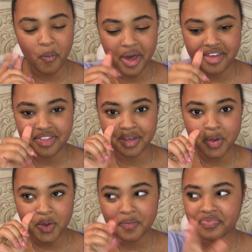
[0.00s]
what in the,
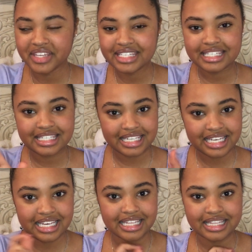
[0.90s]
this is
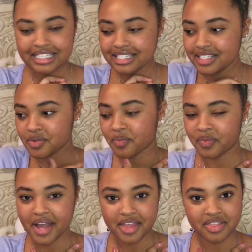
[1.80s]
tea. This is
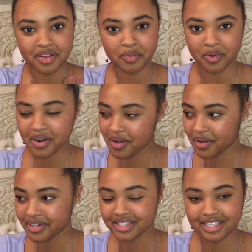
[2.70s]
what in the
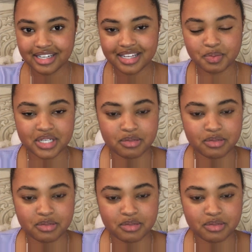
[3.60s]
world. The tea has been